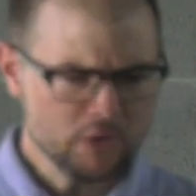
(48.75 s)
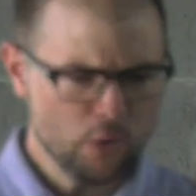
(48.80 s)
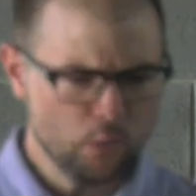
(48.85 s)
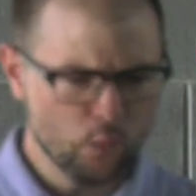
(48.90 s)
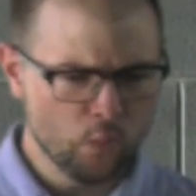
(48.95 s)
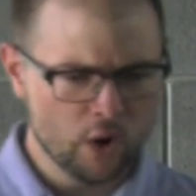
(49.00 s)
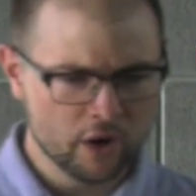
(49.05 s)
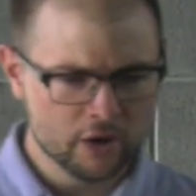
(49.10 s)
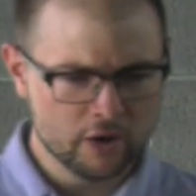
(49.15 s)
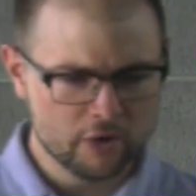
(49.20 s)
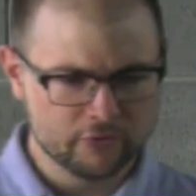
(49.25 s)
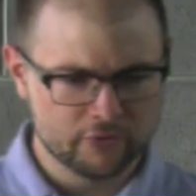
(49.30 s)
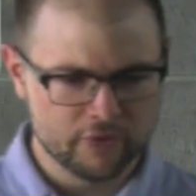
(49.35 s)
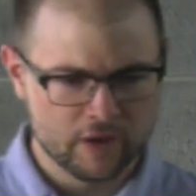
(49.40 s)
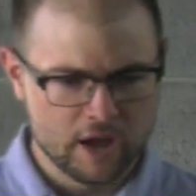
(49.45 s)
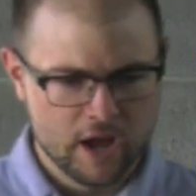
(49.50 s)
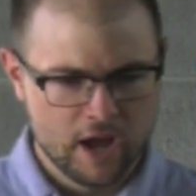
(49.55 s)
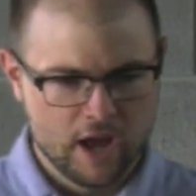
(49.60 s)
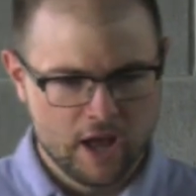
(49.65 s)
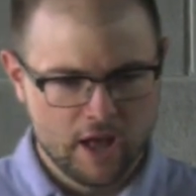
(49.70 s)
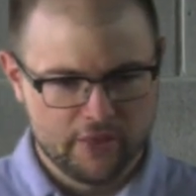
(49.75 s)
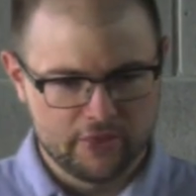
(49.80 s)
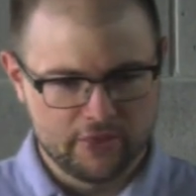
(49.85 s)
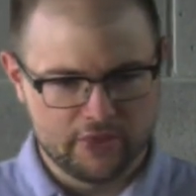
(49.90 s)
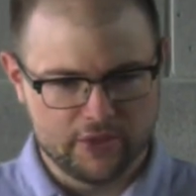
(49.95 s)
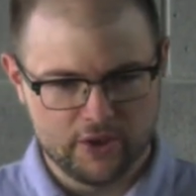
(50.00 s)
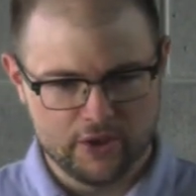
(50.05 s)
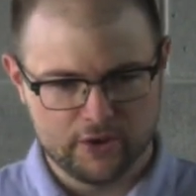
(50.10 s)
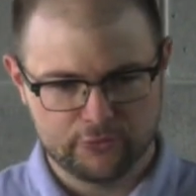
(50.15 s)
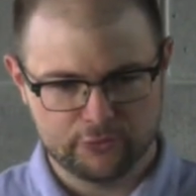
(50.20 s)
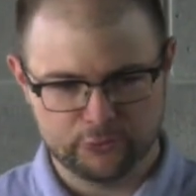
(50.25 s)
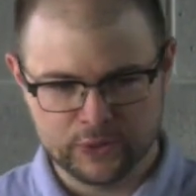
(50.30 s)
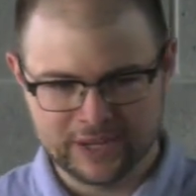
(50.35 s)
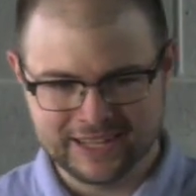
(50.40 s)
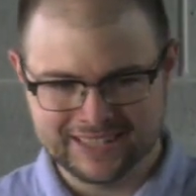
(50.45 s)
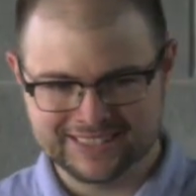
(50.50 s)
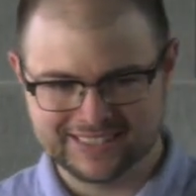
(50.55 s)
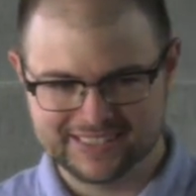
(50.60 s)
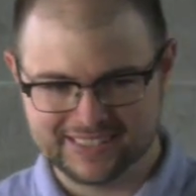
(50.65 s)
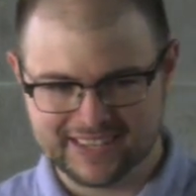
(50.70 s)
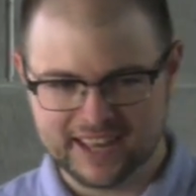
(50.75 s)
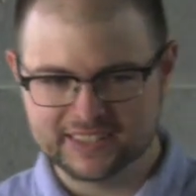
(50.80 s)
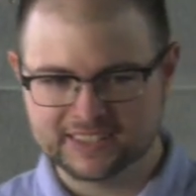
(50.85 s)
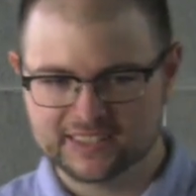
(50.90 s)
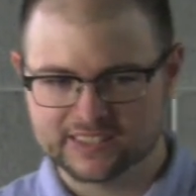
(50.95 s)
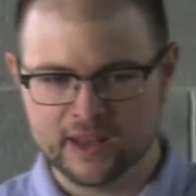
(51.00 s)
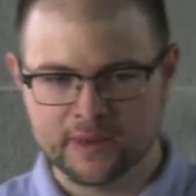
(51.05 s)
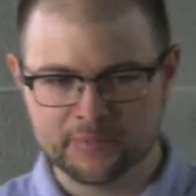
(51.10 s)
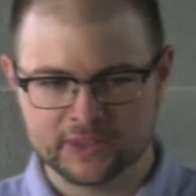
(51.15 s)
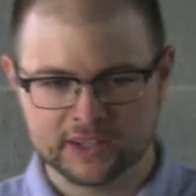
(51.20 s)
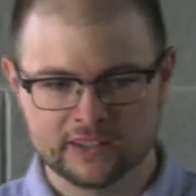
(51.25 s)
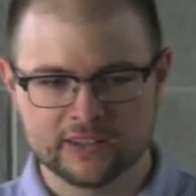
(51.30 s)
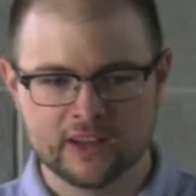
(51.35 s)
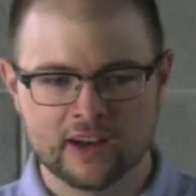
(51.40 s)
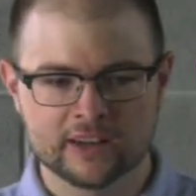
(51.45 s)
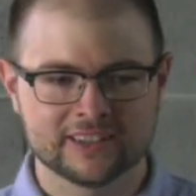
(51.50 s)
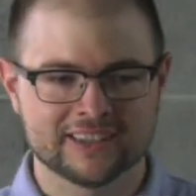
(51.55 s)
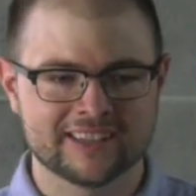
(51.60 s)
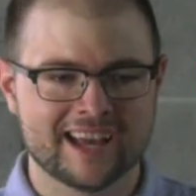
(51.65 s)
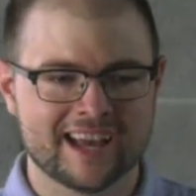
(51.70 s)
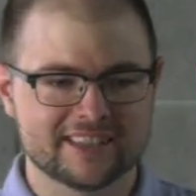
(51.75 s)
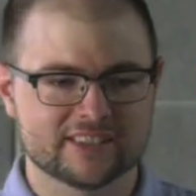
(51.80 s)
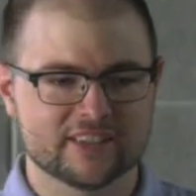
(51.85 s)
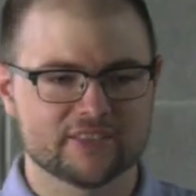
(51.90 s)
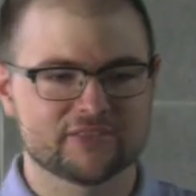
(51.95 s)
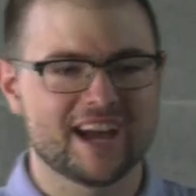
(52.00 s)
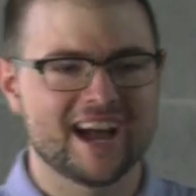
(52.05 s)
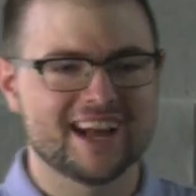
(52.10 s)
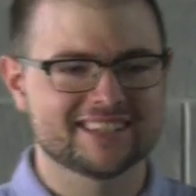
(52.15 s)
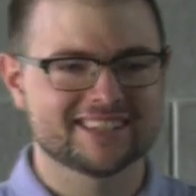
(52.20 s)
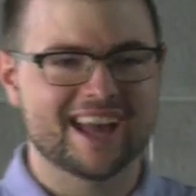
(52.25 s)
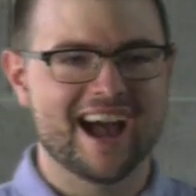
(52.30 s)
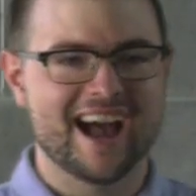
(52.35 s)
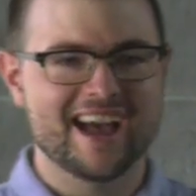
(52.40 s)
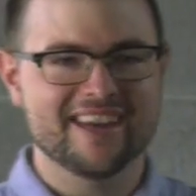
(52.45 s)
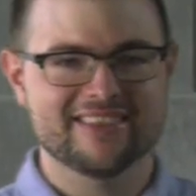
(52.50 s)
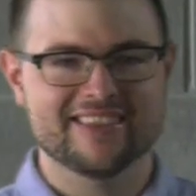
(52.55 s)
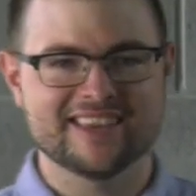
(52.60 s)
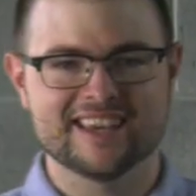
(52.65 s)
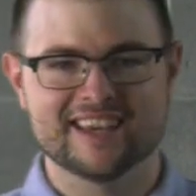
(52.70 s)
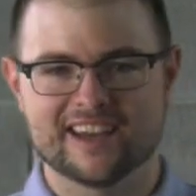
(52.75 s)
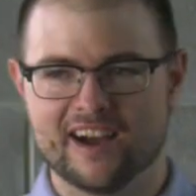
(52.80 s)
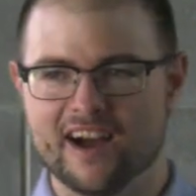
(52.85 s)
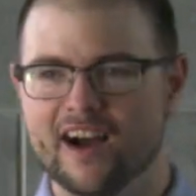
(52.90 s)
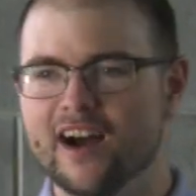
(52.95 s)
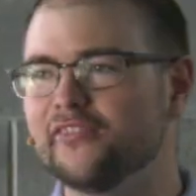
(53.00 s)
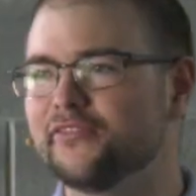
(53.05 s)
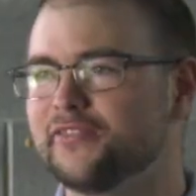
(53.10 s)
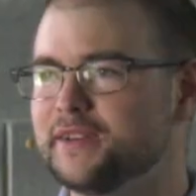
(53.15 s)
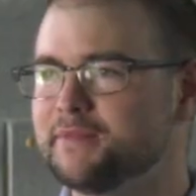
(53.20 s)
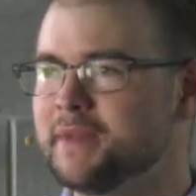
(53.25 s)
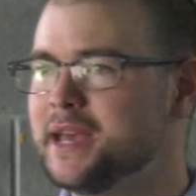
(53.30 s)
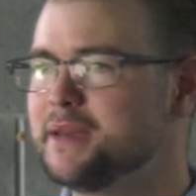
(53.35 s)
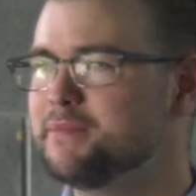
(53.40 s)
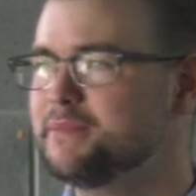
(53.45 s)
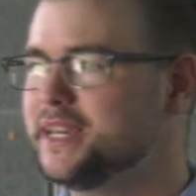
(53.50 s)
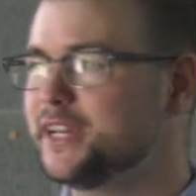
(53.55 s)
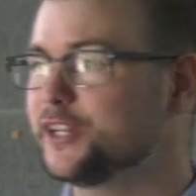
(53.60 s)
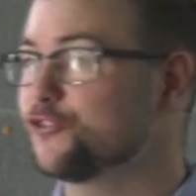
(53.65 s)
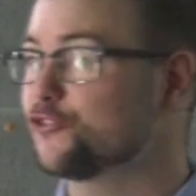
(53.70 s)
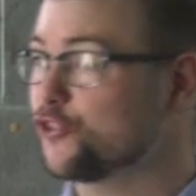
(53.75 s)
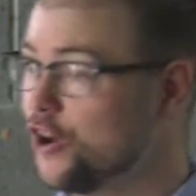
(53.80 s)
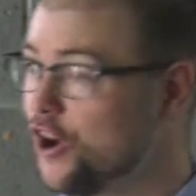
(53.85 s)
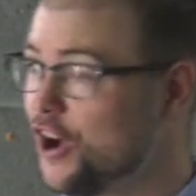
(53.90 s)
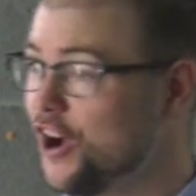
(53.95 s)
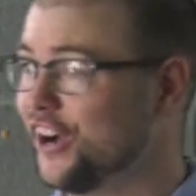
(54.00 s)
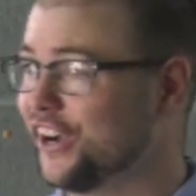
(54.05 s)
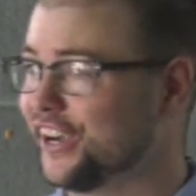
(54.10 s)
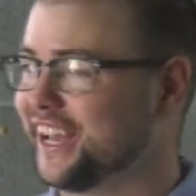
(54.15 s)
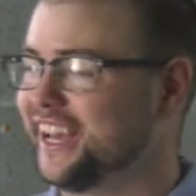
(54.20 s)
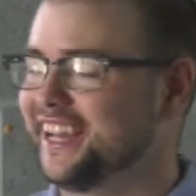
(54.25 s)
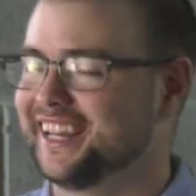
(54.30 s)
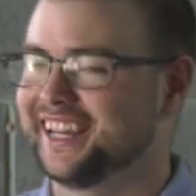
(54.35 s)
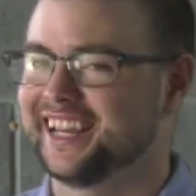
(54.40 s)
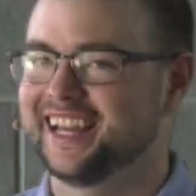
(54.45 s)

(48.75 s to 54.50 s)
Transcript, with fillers: one of the friends said something along the lines of, guys, I think coffee may be a drug.